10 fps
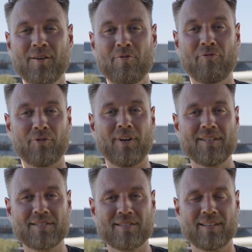For
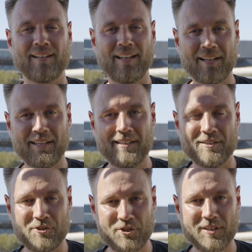us lucky
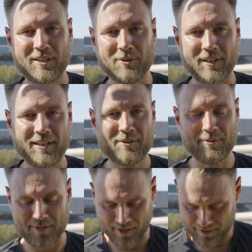shitty old
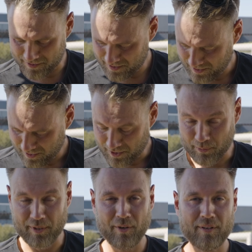Landcruiser owners,
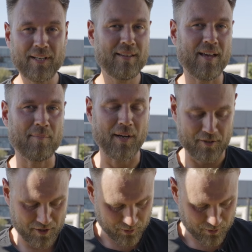we don't need that much.